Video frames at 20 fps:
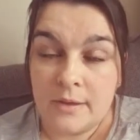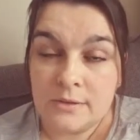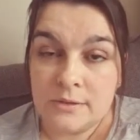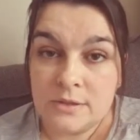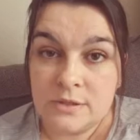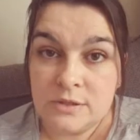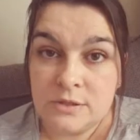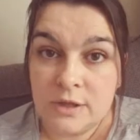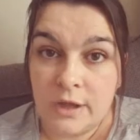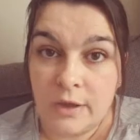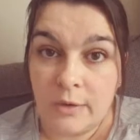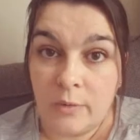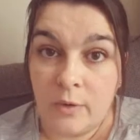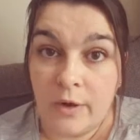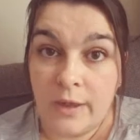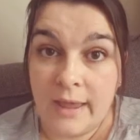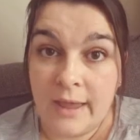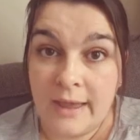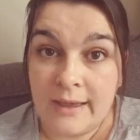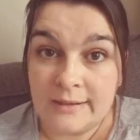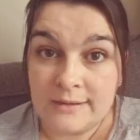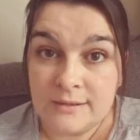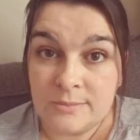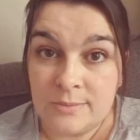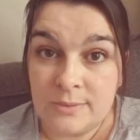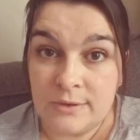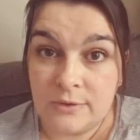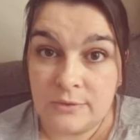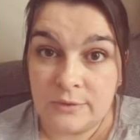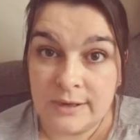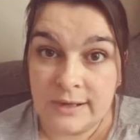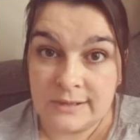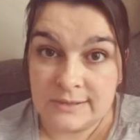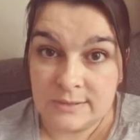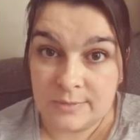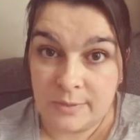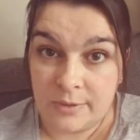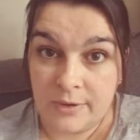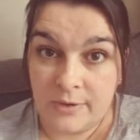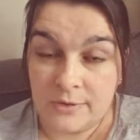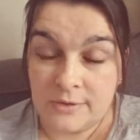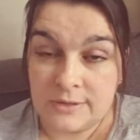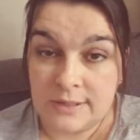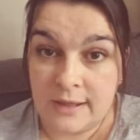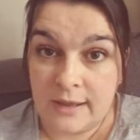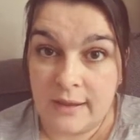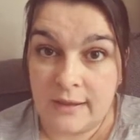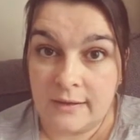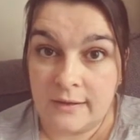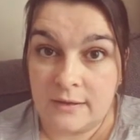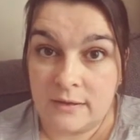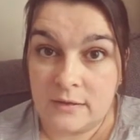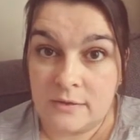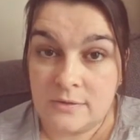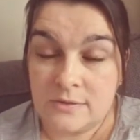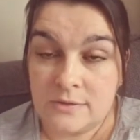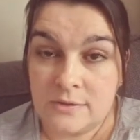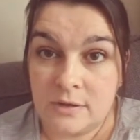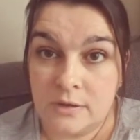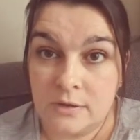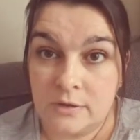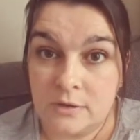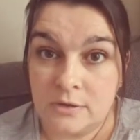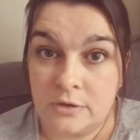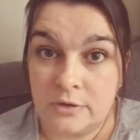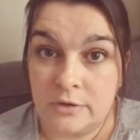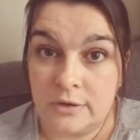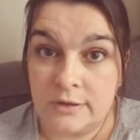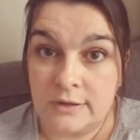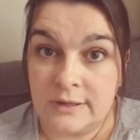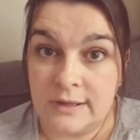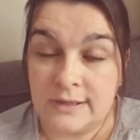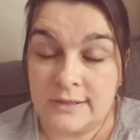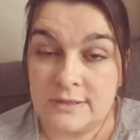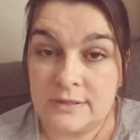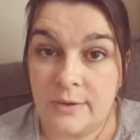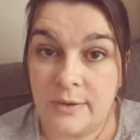So I had to be on antibiotics during this.